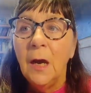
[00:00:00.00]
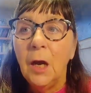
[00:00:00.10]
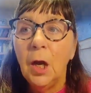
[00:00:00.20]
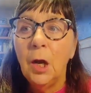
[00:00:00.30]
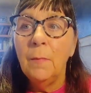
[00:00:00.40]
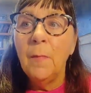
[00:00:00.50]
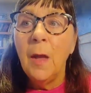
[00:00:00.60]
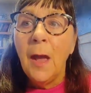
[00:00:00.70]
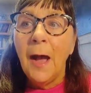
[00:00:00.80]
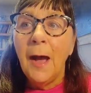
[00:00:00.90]

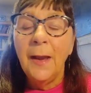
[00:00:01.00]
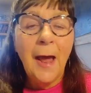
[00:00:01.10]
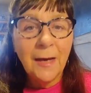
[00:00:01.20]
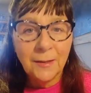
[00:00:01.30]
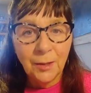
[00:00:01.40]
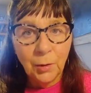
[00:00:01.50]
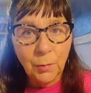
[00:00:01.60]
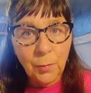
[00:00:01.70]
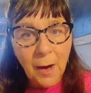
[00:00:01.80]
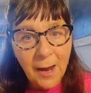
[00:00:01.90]
and has an
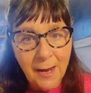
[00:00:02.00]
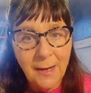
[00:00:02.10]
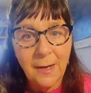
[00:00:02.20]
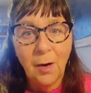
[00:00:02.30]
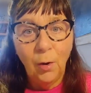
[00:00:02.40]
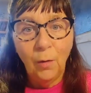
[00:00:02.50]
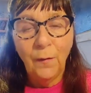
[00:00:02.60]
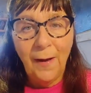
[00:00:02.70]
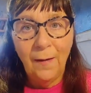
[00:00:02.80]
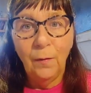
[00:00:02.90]
array
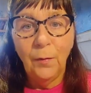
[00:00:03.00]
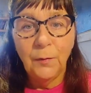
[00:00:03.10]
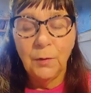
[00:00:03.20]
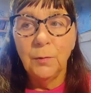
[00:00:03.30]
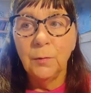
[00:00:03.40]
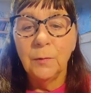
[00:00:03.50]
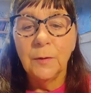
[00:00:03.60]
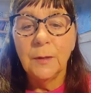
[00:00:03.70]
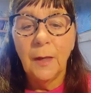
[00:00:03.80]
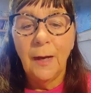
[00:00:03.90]
of health
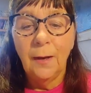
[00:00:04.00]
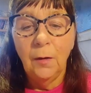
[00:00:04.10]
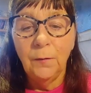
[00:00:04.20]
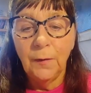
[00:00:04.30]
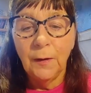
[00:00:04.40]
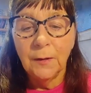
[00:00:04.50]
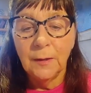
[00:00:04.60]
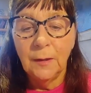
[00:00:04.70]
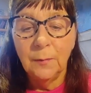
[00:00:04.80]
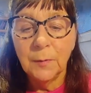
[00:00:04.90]
tools at her
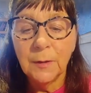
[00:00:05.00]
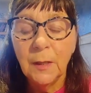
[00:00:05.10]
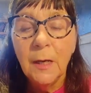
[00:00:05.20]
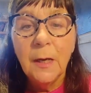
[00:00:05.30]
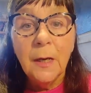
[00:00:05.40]
fingertips,